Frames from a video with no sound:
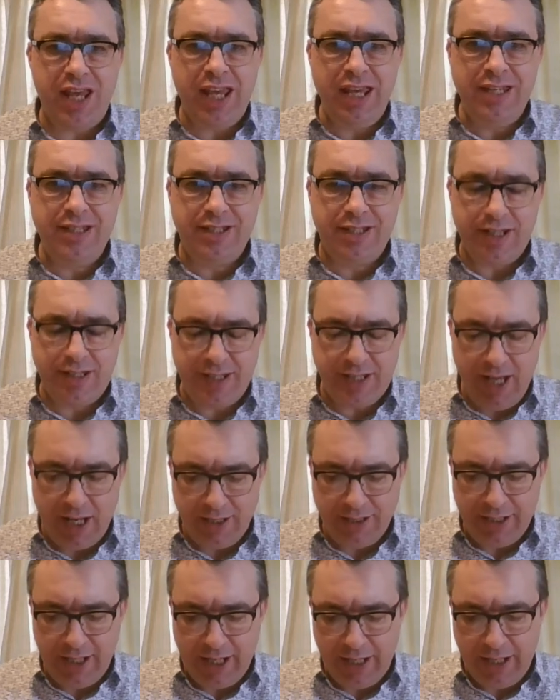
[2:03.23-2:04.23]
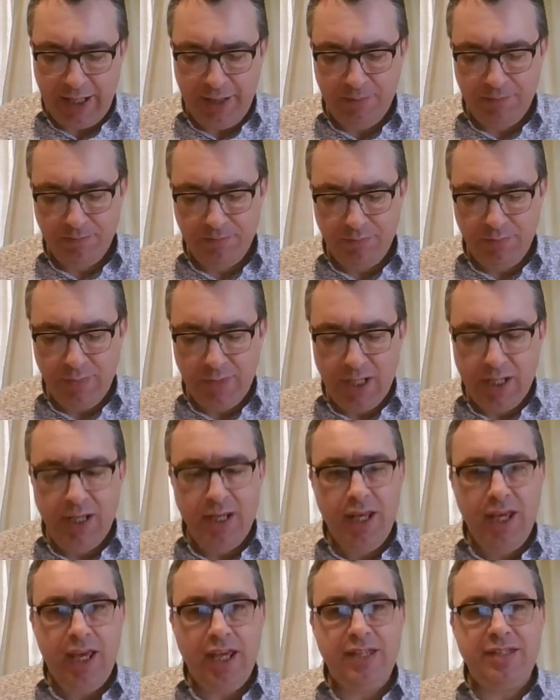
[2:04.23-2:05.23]
Easter Sunday.
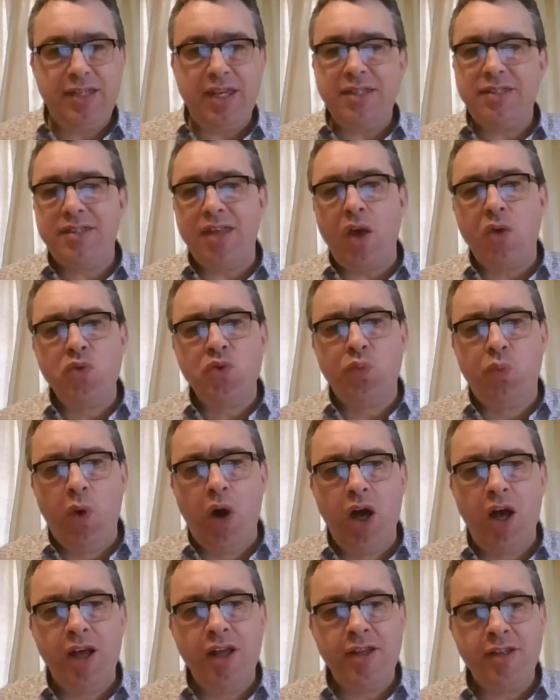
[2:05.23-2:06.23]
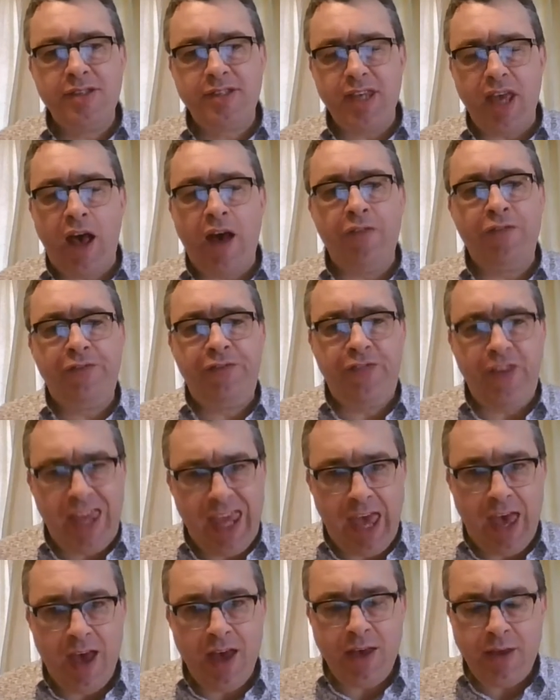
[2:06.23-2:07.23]
He says those words are
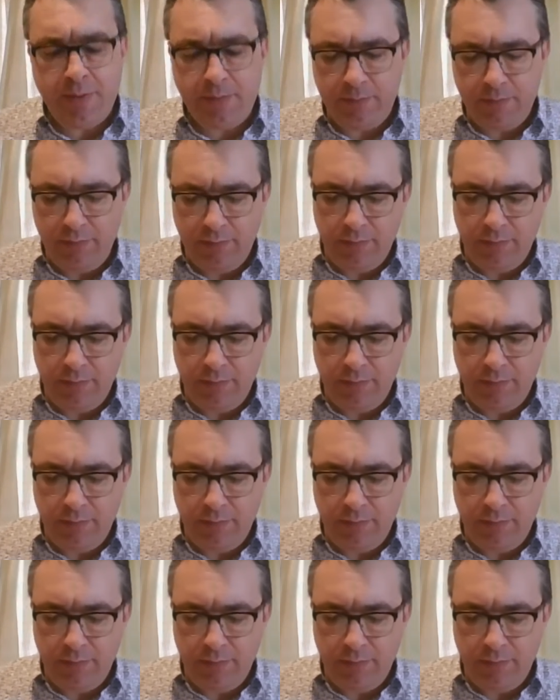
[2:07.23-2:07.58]
fear,